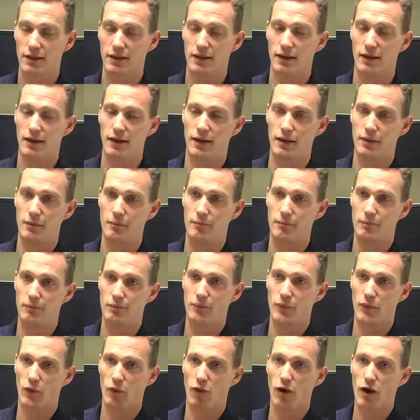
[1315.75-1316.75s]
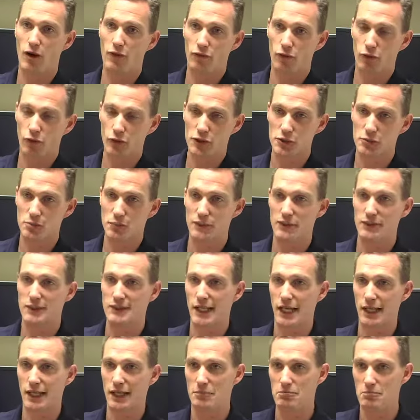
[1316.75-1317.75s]
law enforcement
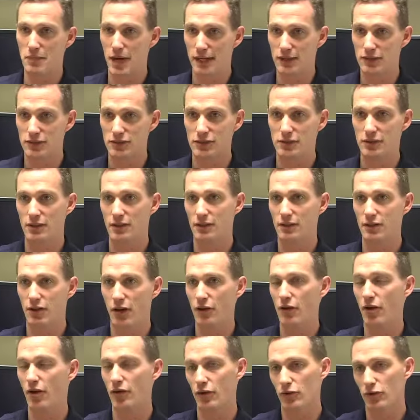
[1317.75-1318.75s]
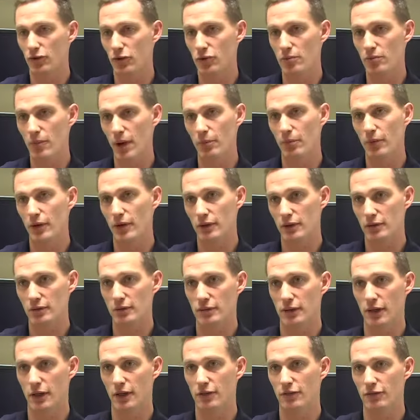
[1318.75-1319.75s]
second best, another crew member
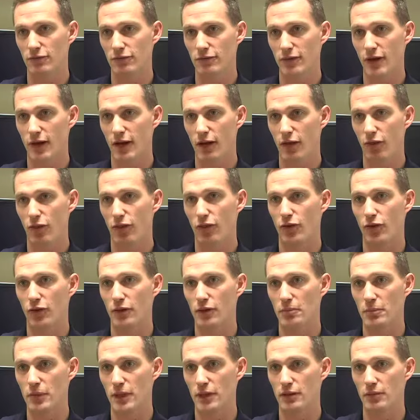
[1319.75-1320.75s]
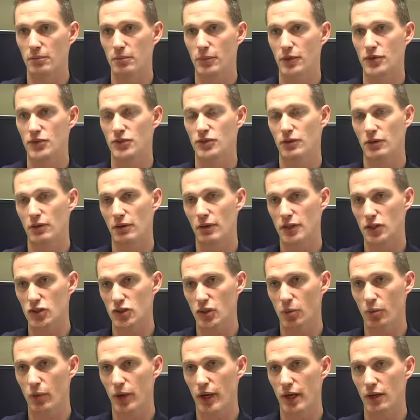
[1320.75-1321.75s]
kind of third, but certainly
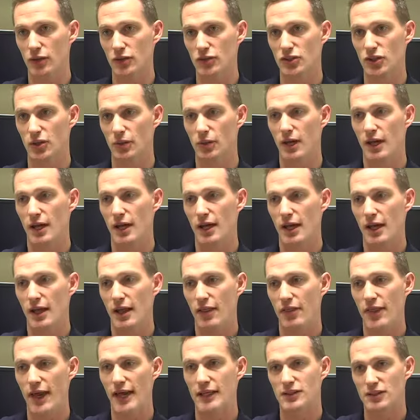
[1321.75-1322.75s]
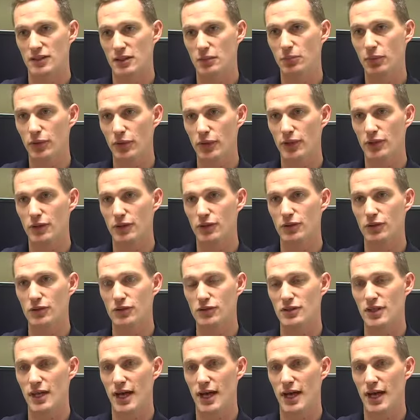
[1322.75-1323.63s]
someone else. So that's simply used